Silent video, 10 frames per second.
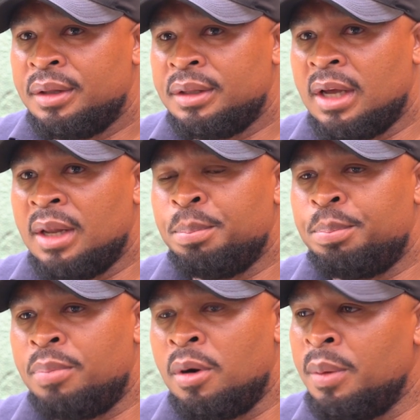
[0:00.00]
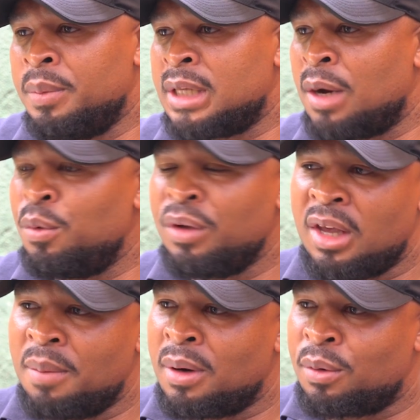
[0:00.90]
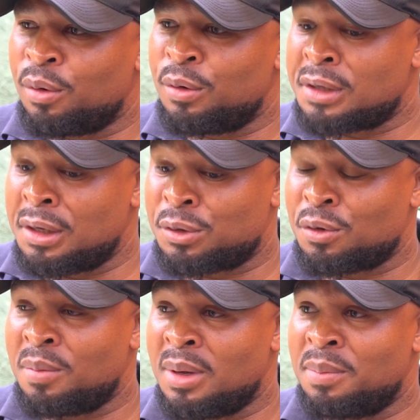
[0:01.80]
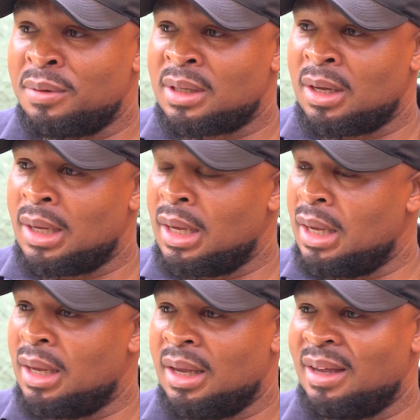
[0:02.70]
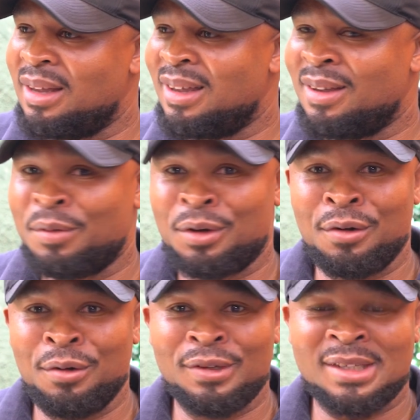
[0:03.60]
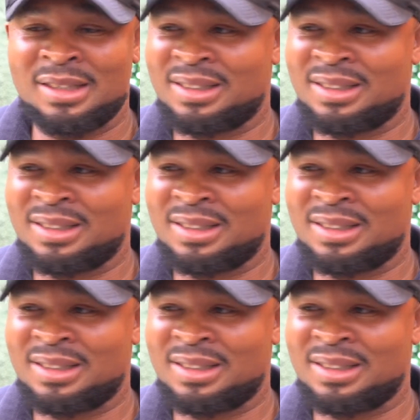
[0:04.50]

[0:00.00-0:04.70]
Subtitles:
Then Bobby Montagún came across and saw my boots. Said, like, hey, we don't use such